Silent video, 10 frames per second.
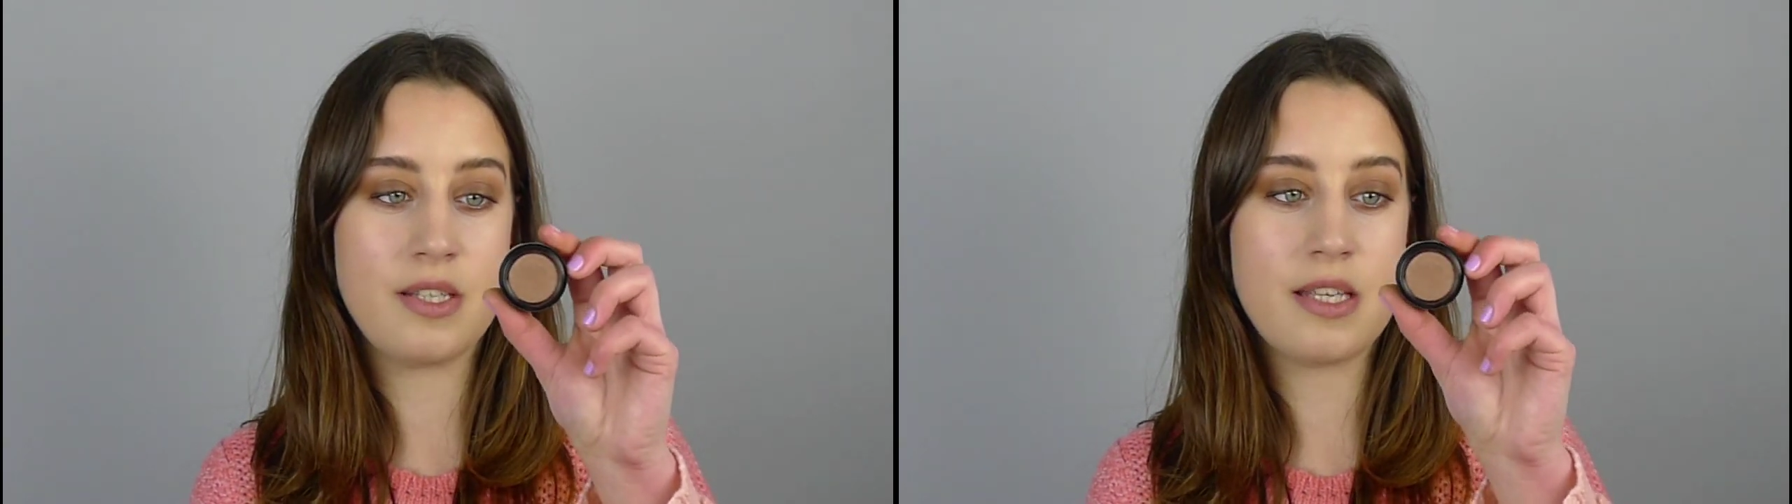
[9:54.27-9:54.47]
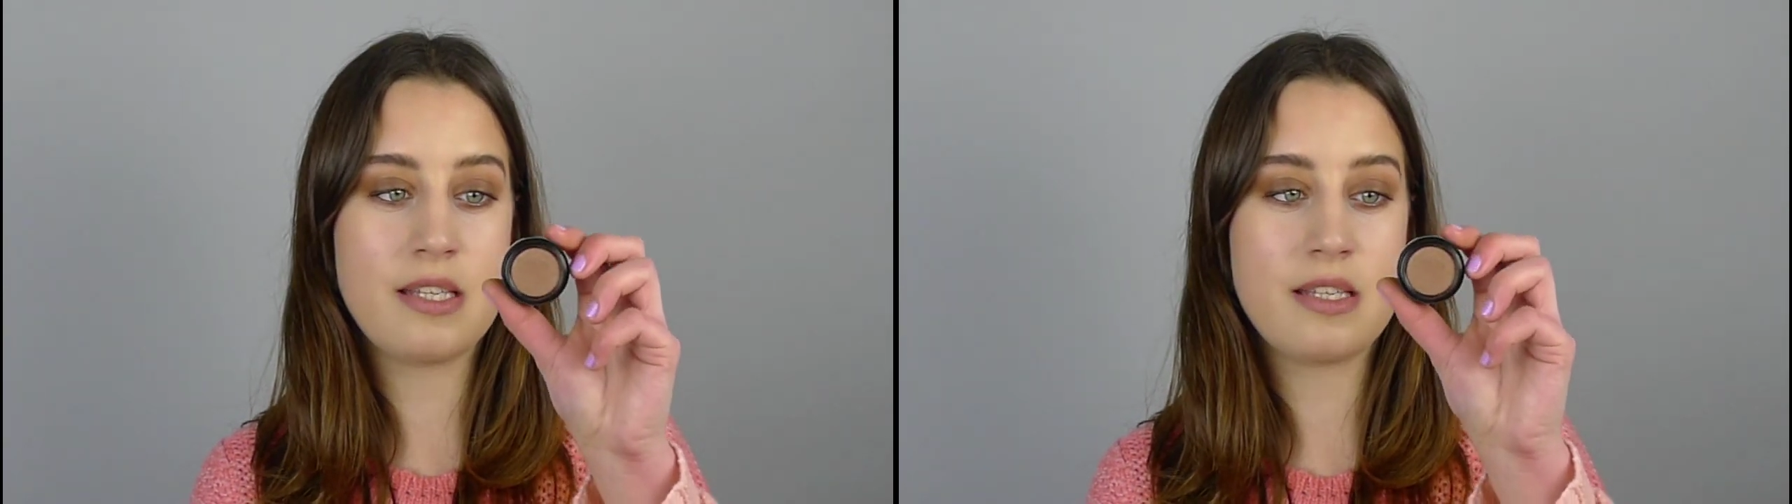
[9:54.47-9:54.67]

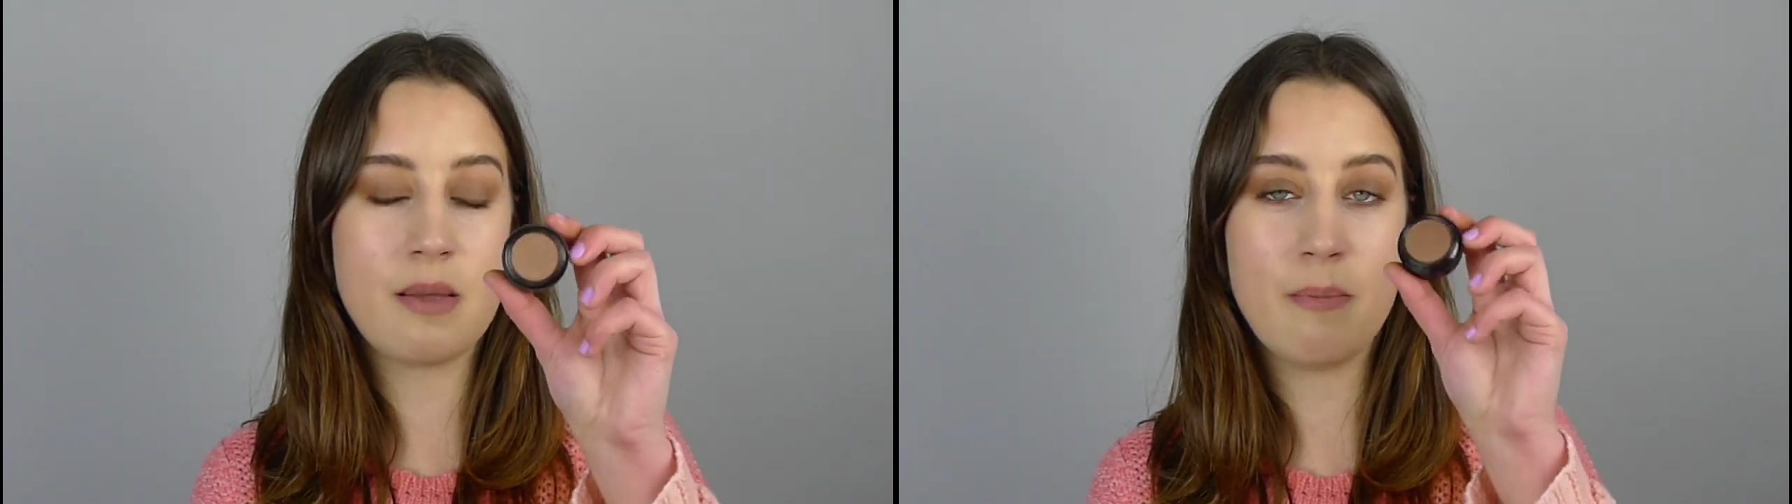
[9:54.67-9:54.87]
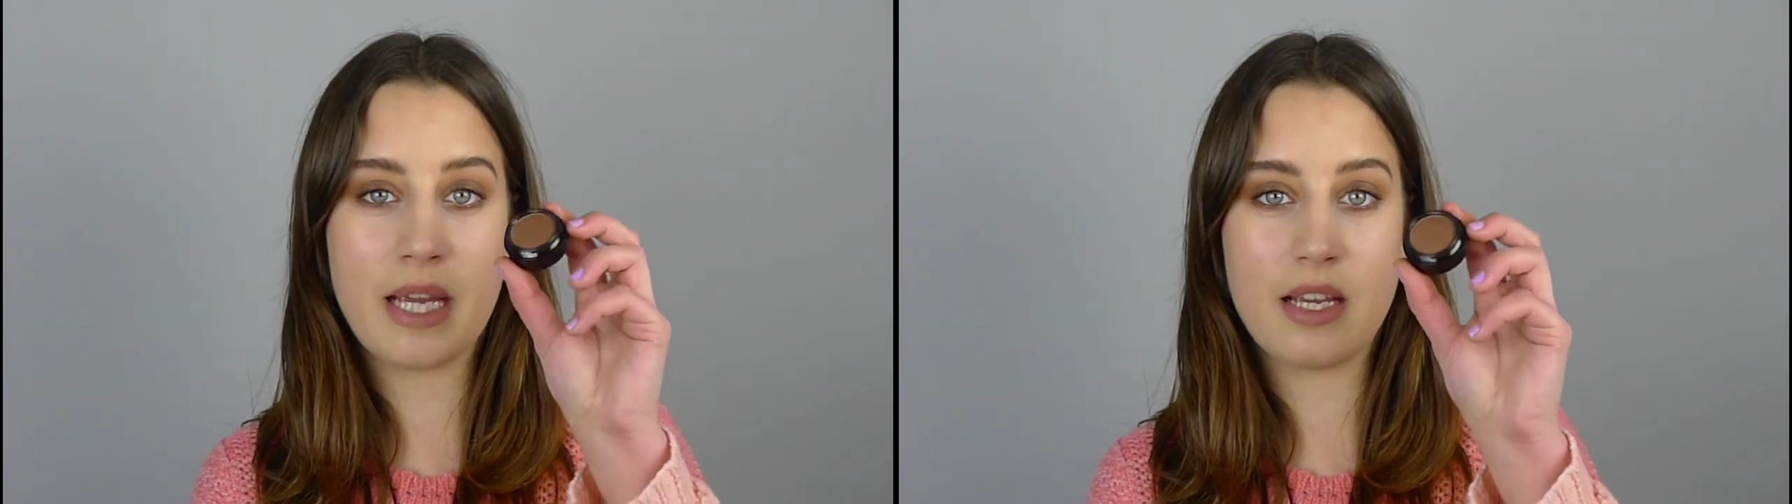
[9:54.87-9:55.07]
This is the
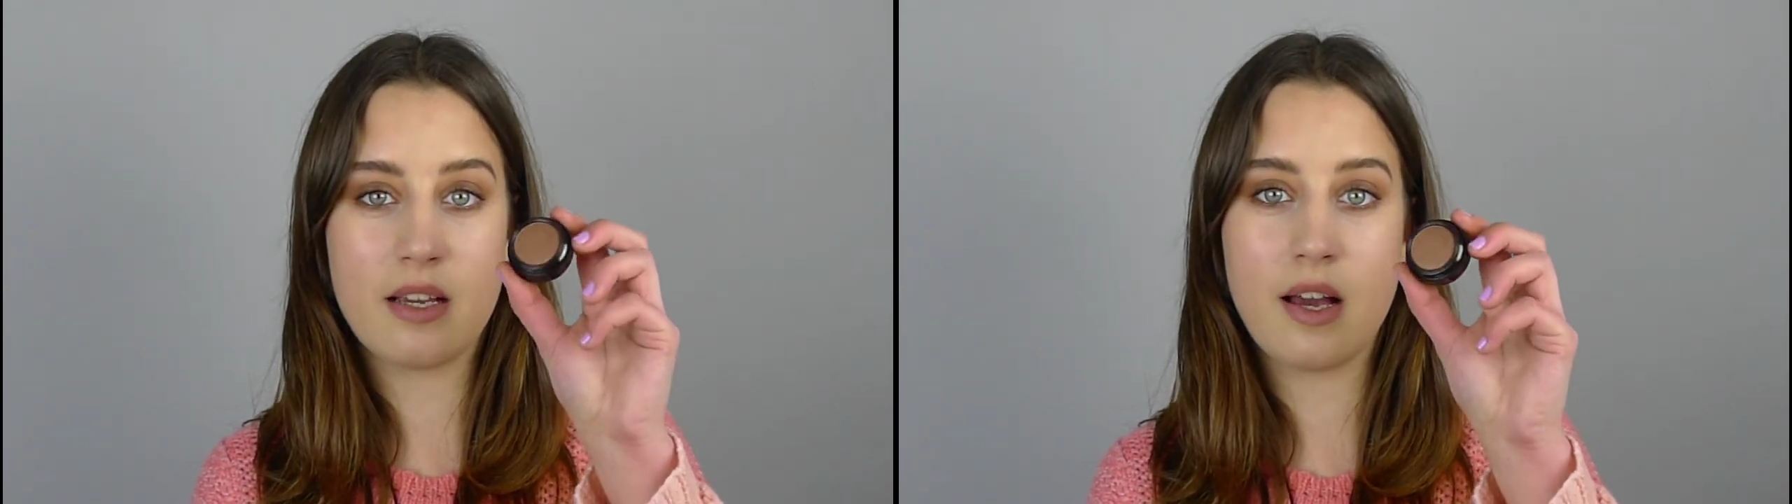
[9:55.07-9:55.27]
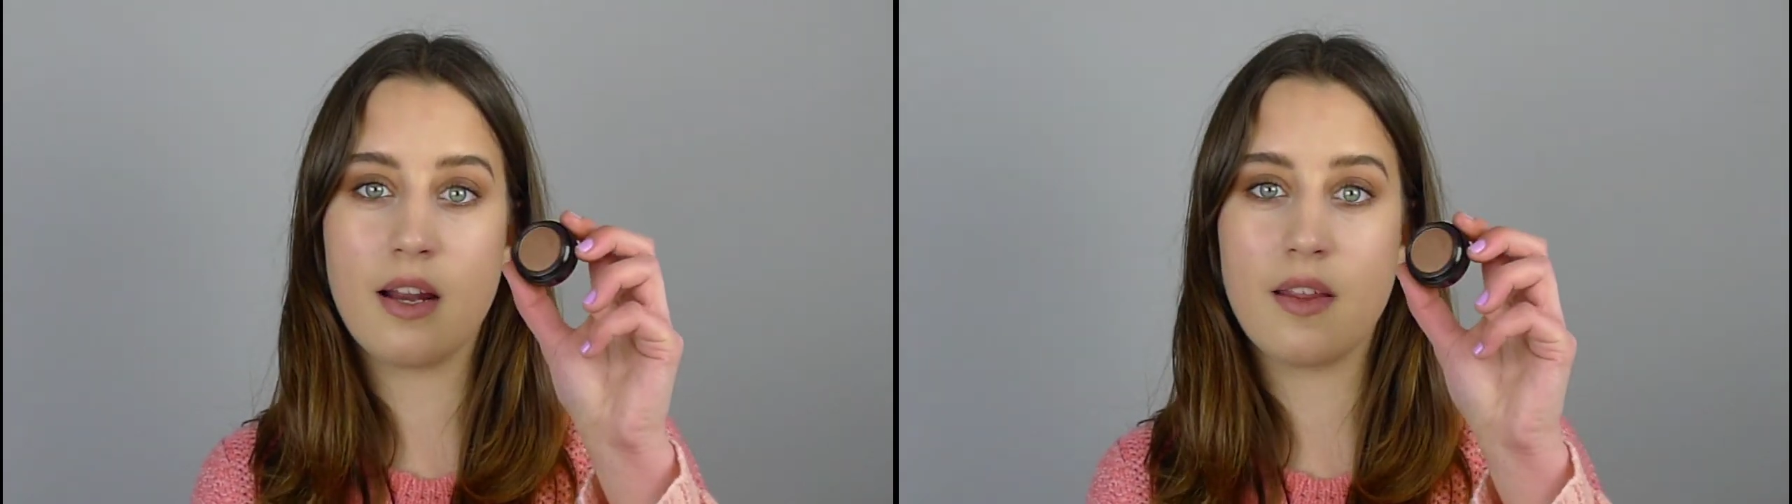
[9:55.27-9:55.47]
mink
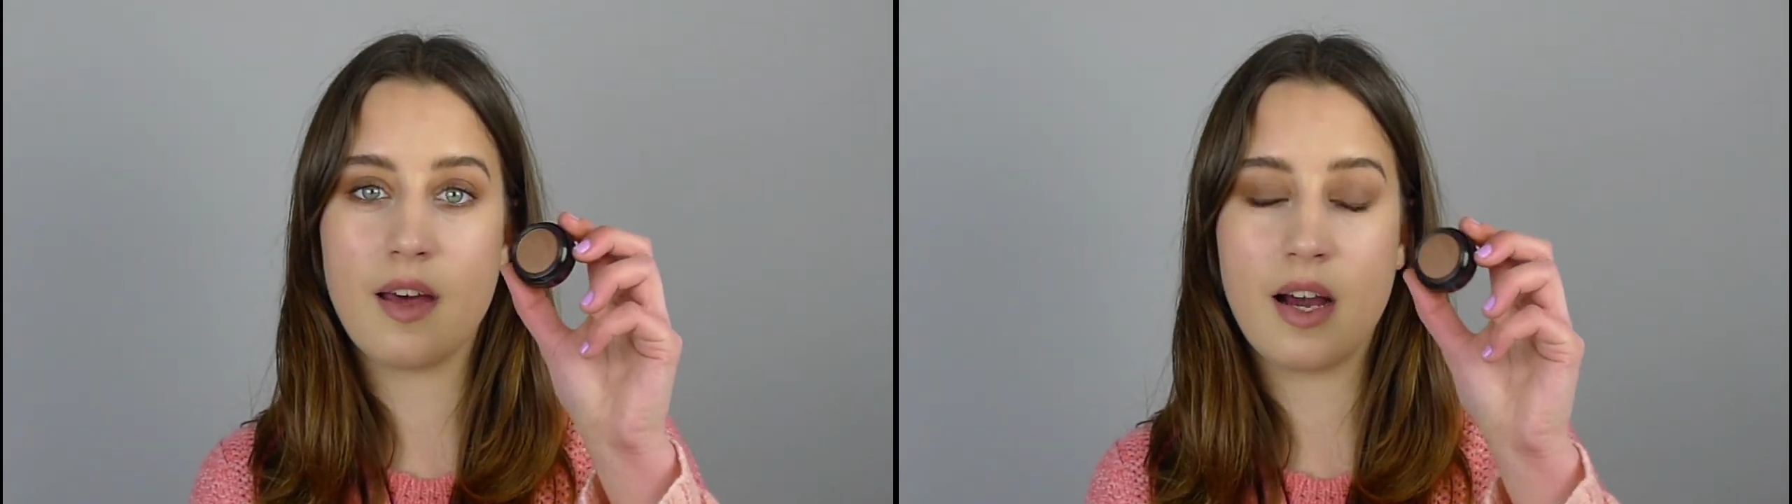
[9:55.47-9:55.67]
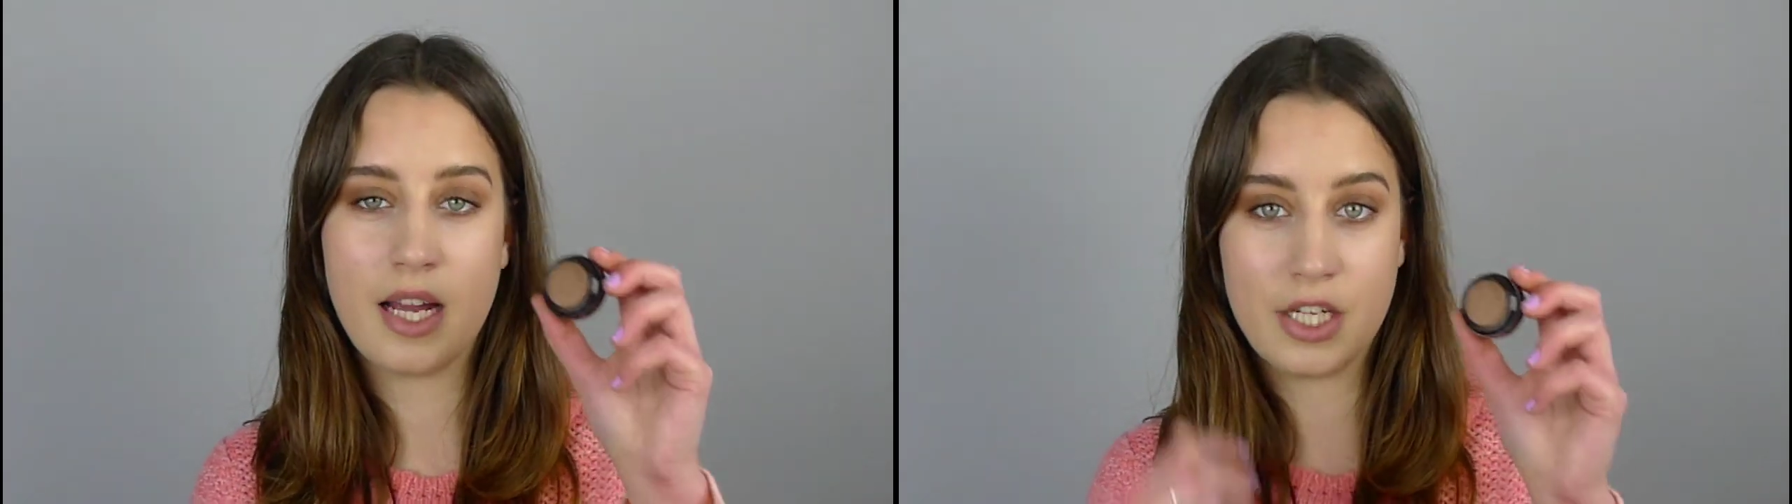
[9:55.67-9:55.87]
colour
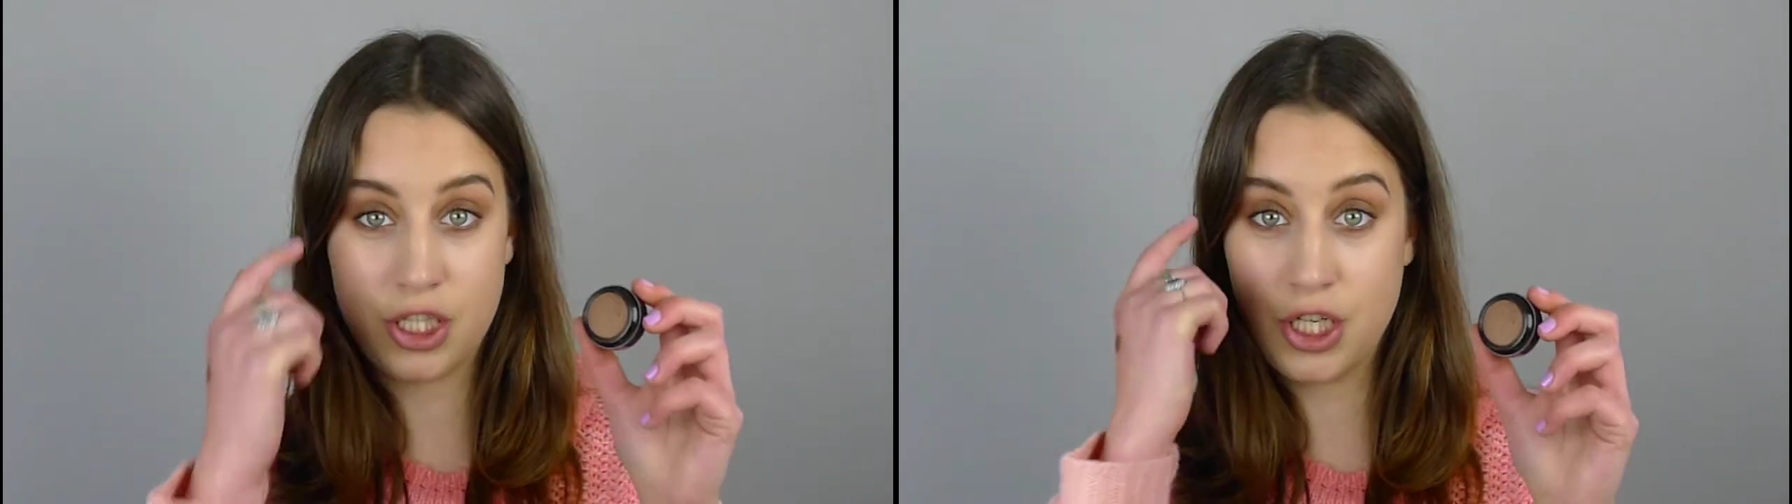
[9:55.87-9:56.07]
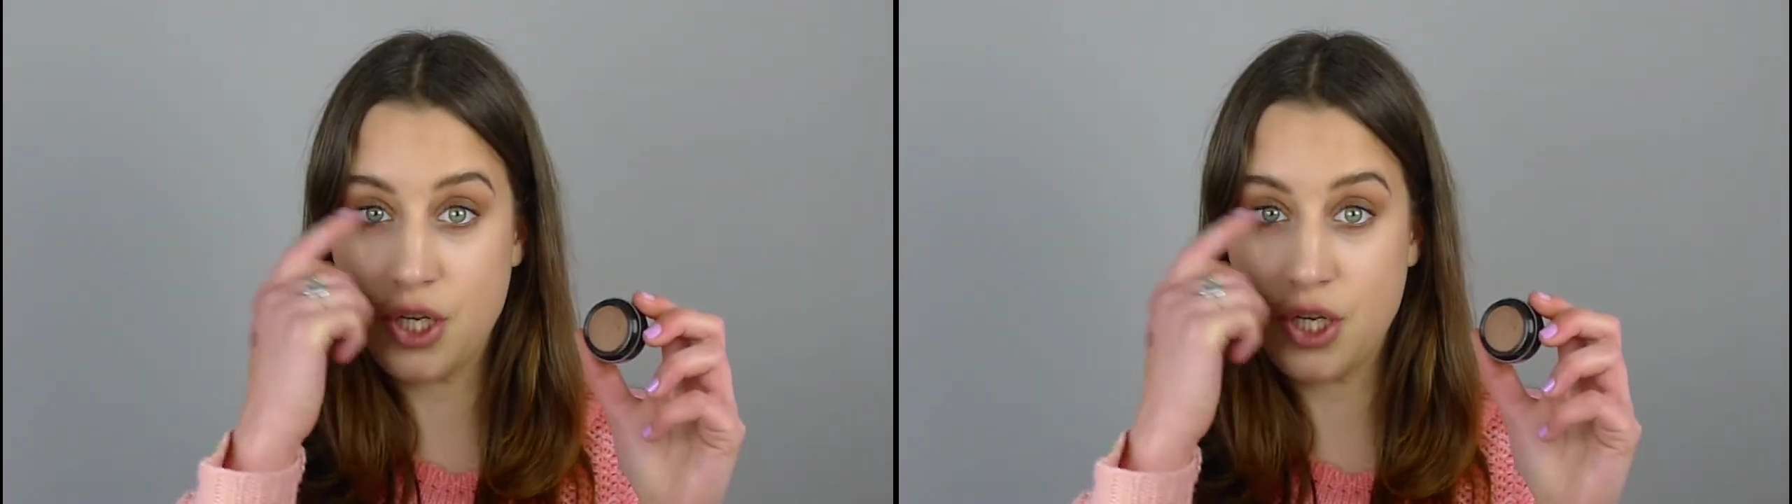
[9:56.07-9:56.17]
that I actually